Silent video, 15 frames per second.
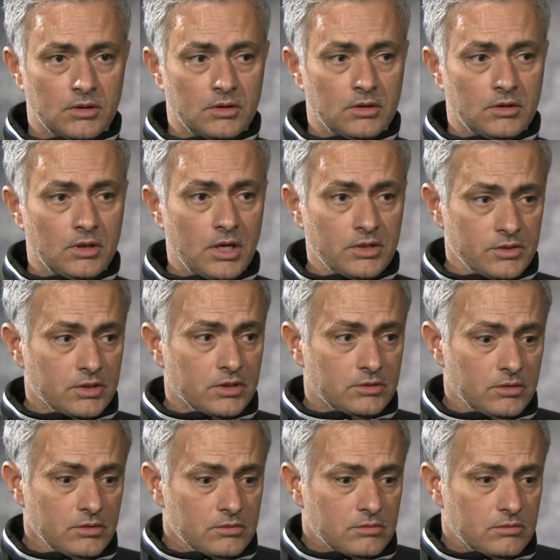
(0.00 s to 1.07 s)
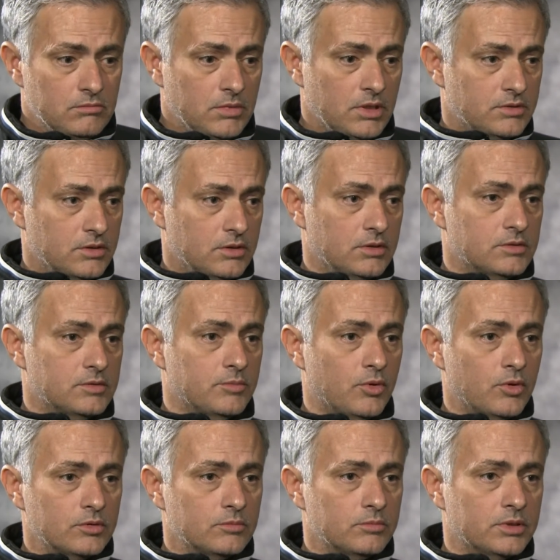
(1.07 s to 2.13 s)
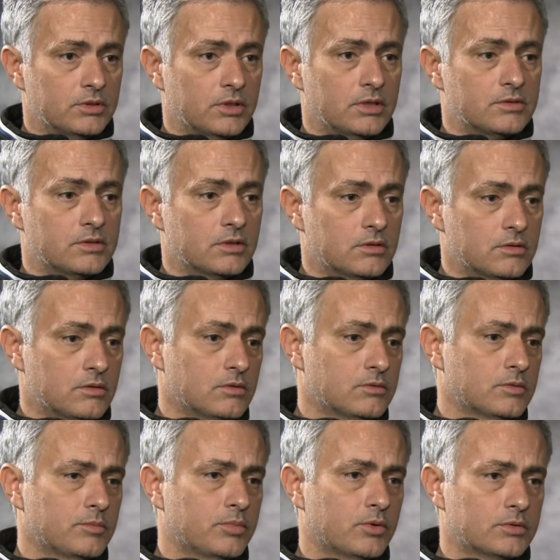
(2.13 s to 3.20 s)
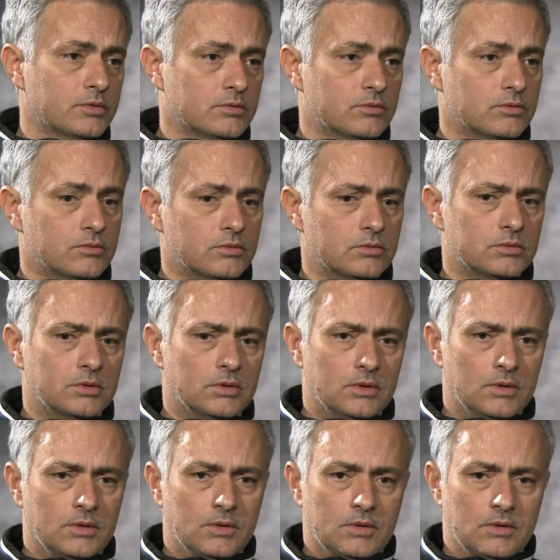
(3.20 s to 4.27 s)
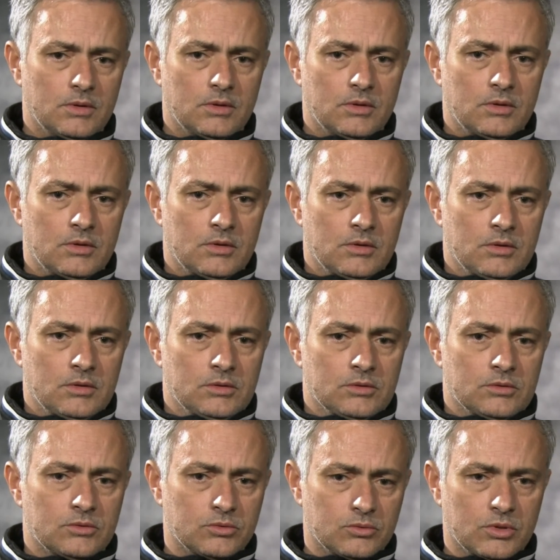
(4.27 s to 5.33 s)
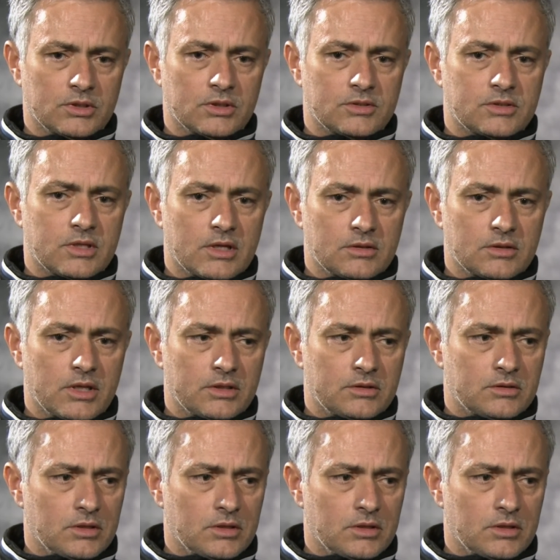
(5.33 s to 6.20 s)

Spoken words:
I think it is. I think it's important, but I think it's also important to understand that